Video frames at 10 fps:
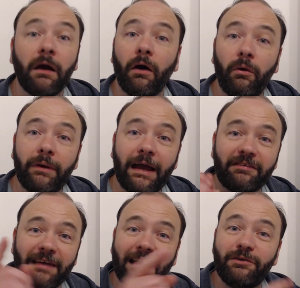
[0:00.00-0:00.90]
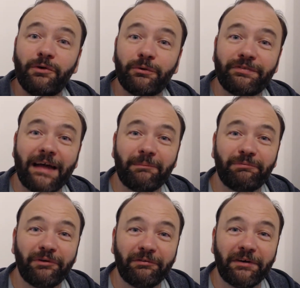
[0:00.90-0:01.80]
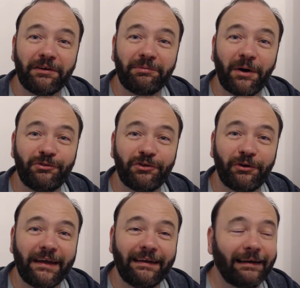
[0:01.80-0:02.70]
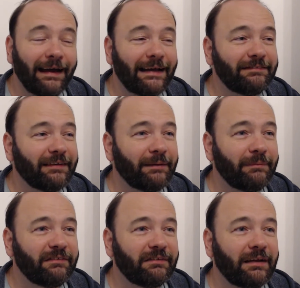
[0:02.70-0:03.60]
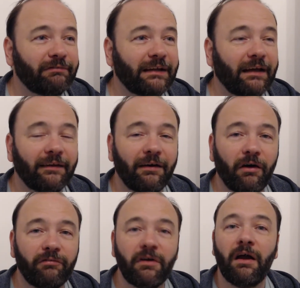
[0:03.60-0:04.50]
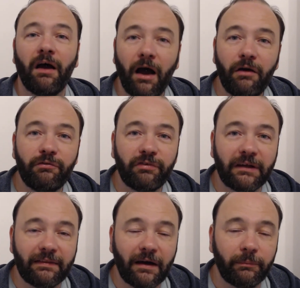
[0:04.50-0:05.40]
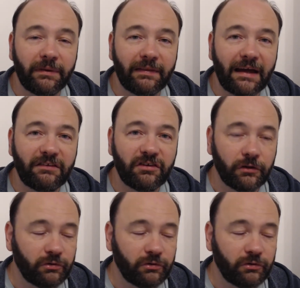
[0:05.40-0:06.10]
Oh, yes, a Northdown brewery as well. Johnny and um, his lovely other half. Hopefully, they'll be there too.